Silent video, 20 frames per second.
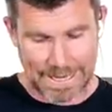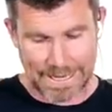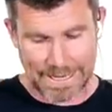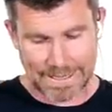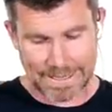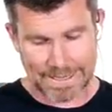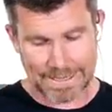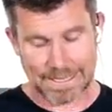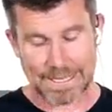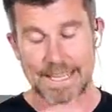
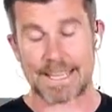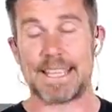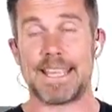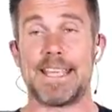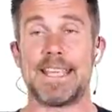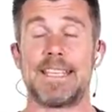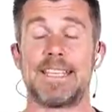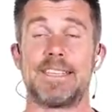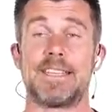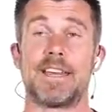S
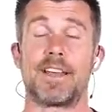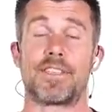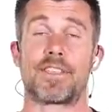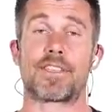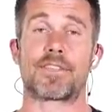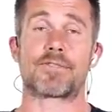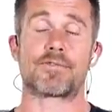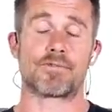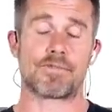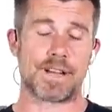N
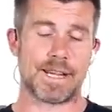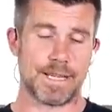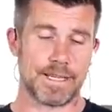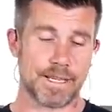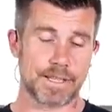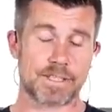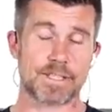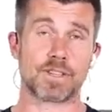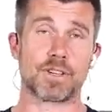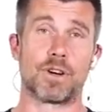
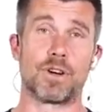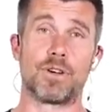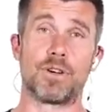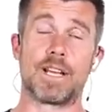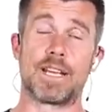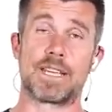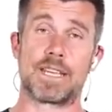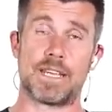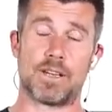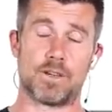three.
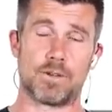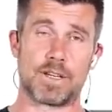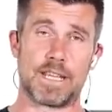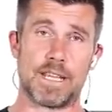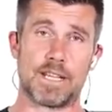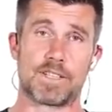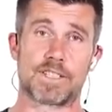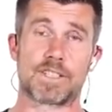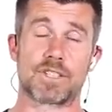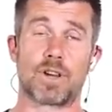So again, I'll
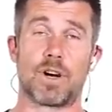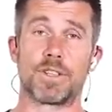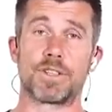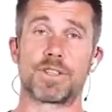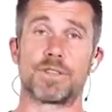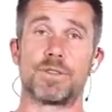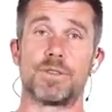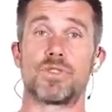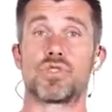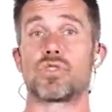get
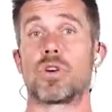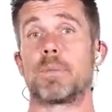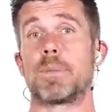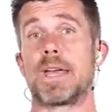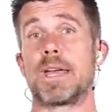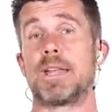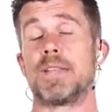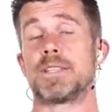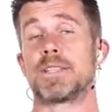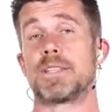Scott to drop
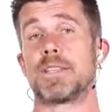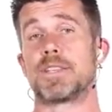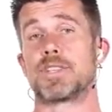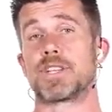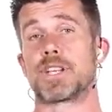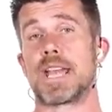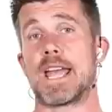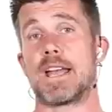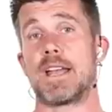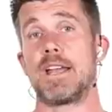that into the
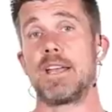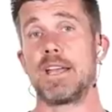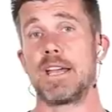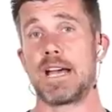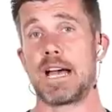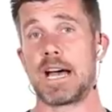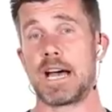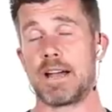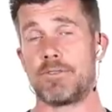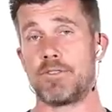chat.
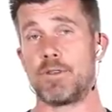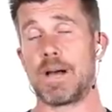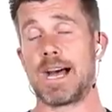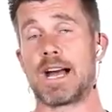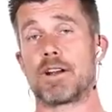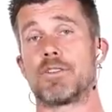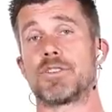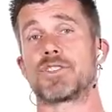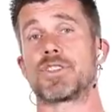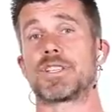Uh, if you
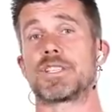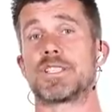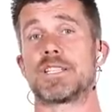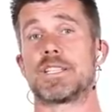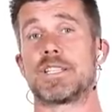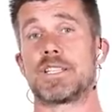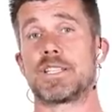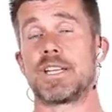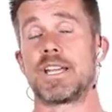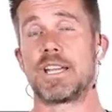are
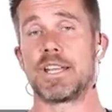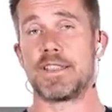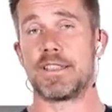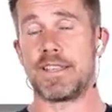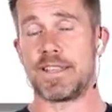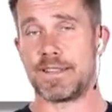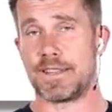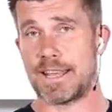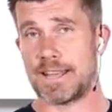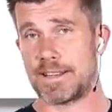interested,
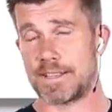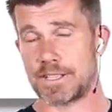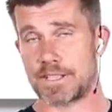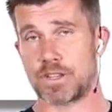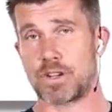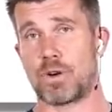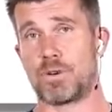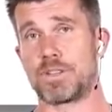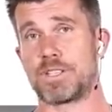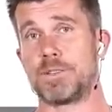then that
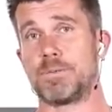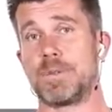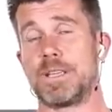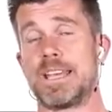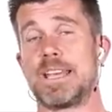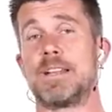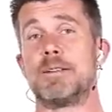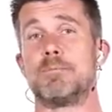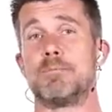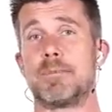is going to
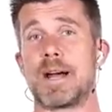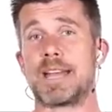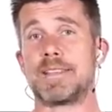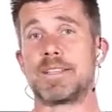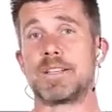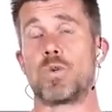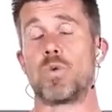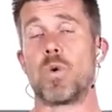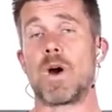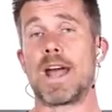be an
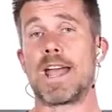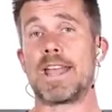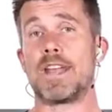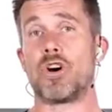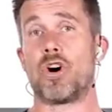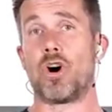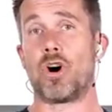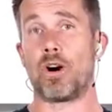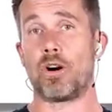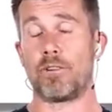amazing
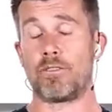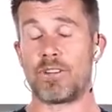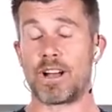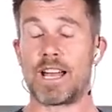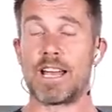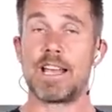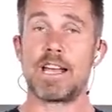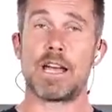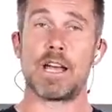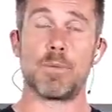way
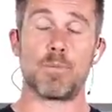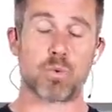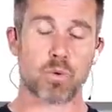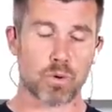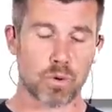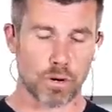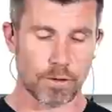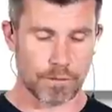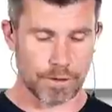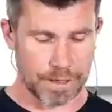of
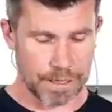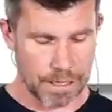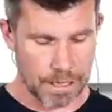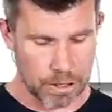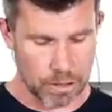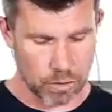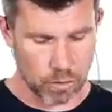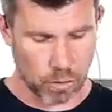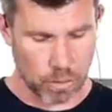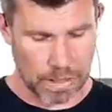improving
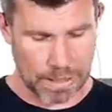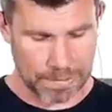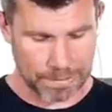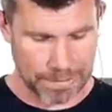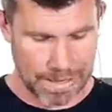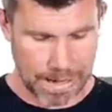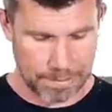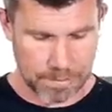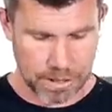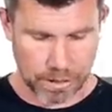your
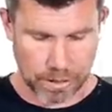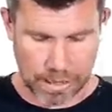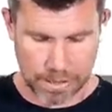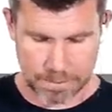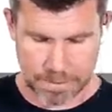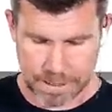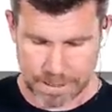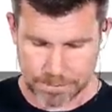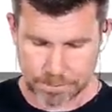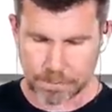lap
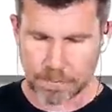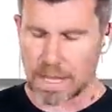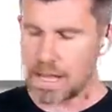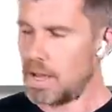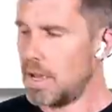times.